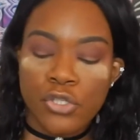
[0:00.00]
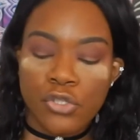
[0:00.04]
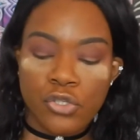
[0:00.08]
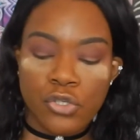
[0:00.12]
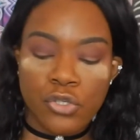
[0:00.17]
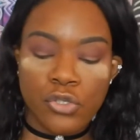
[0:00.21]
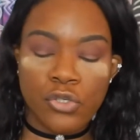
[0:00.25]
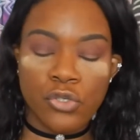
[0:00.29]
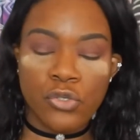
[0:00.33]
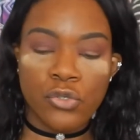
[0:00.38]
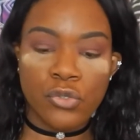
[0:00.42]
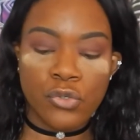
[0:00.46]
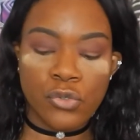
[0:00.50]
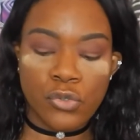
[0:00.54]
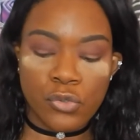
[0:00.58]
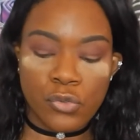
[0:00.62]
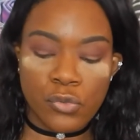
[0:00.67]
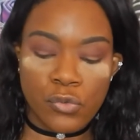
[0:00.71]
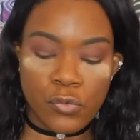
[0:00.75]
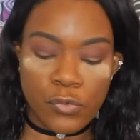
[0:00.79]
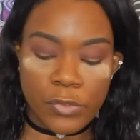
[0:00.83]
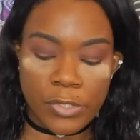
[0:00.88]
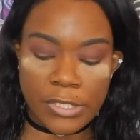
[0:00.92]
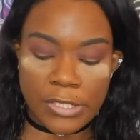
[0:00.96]

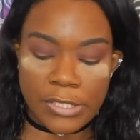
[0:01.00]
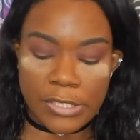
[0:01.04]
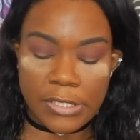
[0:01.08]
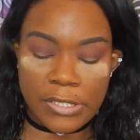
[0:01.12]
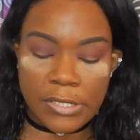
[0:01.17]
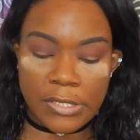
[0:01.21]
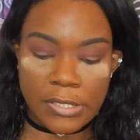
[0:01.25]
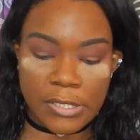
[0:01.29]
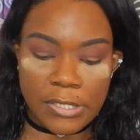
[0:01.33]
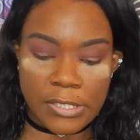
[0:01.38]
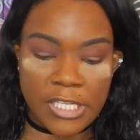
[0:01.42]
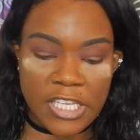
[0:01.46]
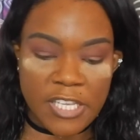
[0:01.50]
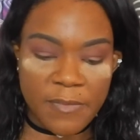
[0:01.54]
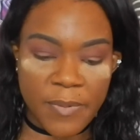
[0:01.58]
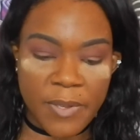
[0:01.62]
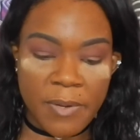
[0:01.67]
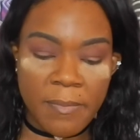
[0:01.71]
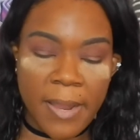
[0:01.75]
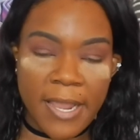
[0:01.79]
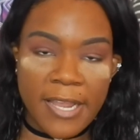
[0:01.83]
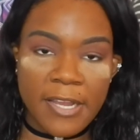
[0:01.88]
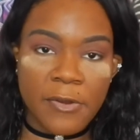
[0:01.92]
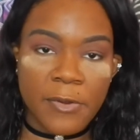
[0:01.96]
to
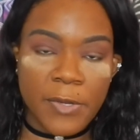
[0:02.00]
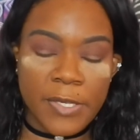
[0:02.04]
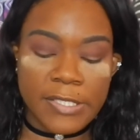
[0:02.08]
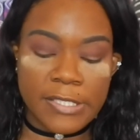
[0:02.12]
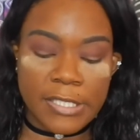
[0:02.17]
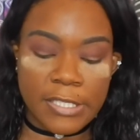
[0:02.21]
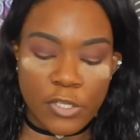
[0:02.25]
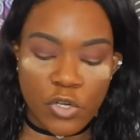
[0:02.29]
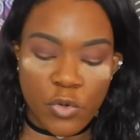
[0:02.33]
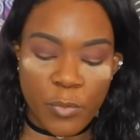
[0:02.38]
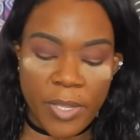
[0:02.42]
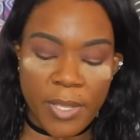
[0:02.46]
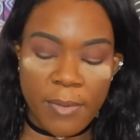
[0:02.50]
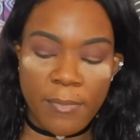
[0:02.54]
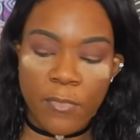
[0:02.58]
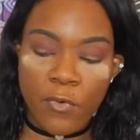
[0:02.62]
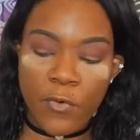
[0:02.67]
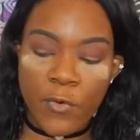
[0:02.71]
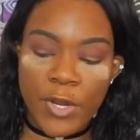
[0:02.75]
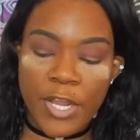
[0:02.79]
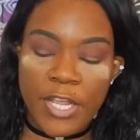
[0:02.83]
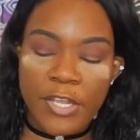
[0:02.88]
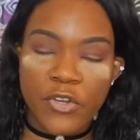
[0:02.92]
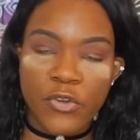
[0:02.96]
deepen my crease a little bit
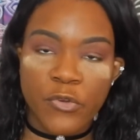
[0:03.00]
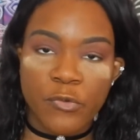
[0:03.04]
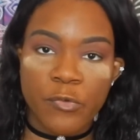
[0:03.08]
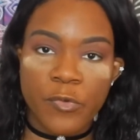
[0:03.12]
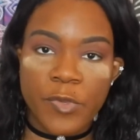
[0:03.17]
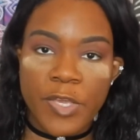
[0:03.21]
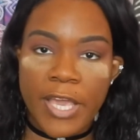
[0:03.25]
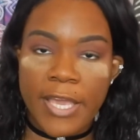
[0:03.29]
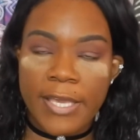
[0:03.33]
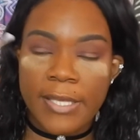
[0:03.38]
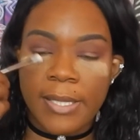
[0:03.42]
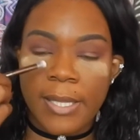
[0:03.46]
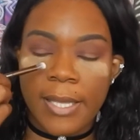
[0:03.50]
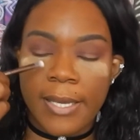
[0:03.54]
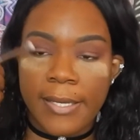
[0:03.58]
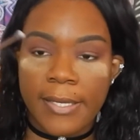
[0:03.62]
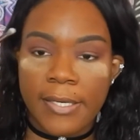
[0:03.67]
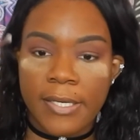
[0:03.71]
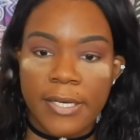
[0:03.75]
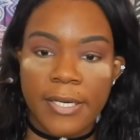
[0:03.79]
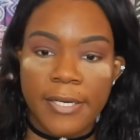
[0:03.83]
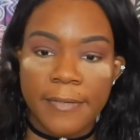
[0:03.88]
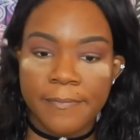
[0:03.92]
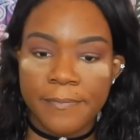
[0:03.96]
more and create like
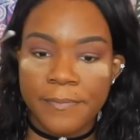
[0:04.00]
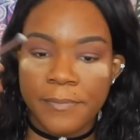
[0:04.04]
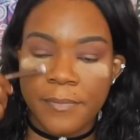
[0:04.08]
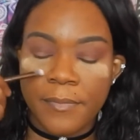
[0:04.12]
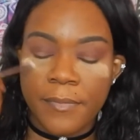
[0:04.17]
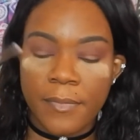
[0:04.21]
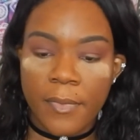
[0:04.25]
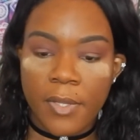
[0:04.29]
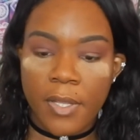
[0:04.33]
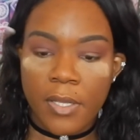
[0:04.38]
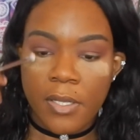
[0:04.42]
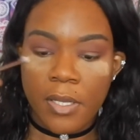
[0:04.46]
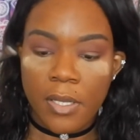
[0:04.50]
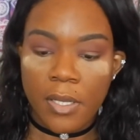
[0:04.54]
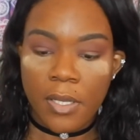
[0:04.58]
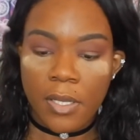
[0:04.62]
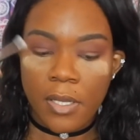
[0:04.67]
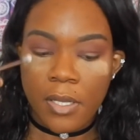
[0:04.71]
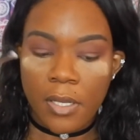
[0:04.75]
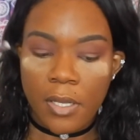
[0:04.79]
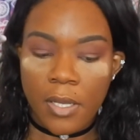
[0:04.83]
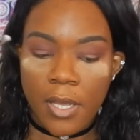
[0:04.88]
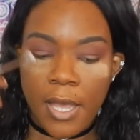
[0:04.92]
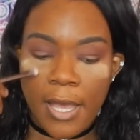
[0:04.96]
a
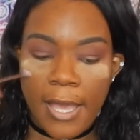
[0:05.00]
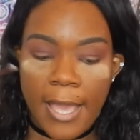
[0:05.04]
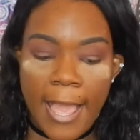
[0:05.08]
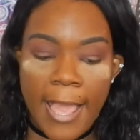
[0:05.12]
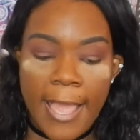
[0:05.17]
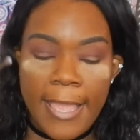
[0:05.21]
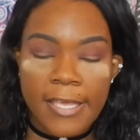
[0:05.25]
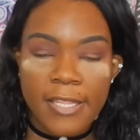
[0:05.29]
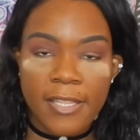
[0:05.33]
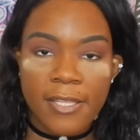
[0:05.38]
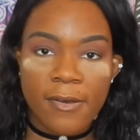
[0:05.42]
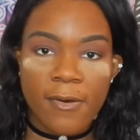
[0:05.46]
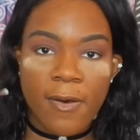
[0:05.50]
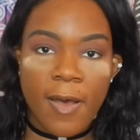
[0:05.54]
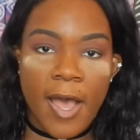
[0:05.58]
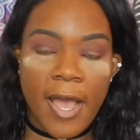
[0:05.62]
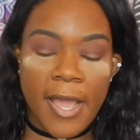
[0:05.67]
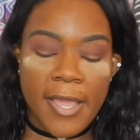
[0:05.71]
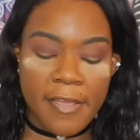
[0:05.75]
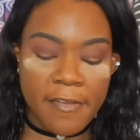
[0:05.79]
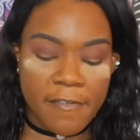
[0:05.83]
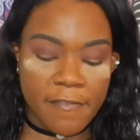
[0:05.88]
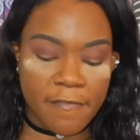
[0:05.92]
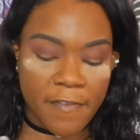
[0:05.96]
halo
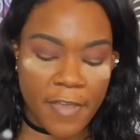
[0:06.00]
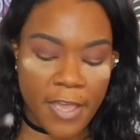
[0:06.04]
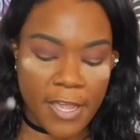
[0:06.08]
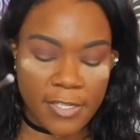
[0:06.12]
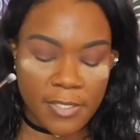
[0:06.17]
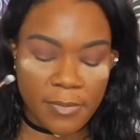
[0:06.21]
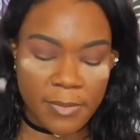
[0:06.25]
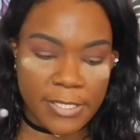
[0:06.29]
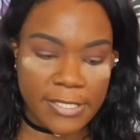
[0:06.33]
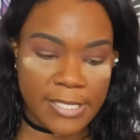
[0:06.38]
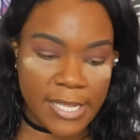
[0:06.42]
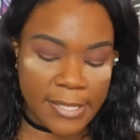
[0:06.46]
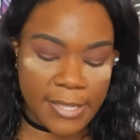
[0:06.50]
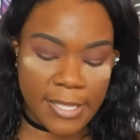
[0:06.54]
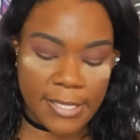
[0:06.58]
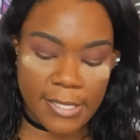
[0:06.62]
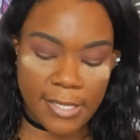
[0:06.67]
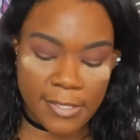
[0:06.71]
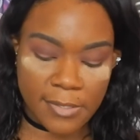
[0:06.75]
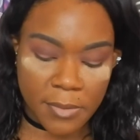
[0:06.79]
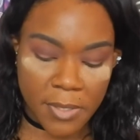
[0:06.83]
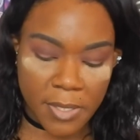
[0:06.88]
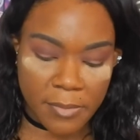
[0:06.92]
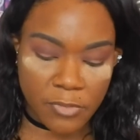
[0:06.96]
eye effect, because I think
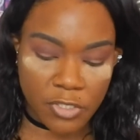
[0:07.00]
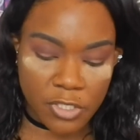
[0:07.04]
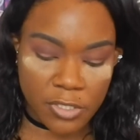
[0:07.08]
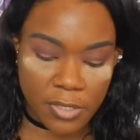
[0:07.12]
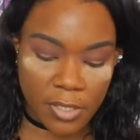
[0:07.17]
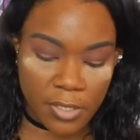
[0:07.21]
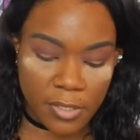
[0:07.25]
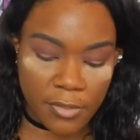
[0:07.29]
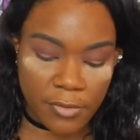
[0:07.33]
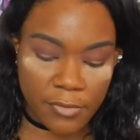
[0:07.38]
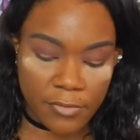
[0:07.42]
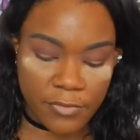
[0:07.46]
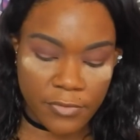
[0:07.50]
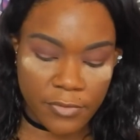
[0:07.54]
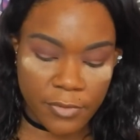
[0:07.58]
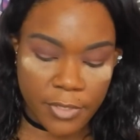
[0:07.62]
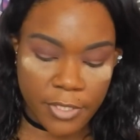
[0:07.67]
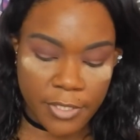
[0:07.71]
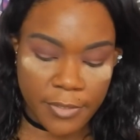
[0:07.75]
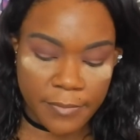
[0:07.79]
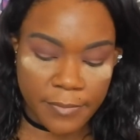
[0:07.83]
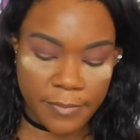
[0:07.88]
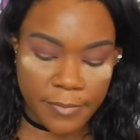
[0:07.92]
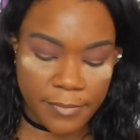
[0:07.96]
that's what I'm just gonna go
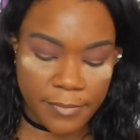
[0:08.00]
for.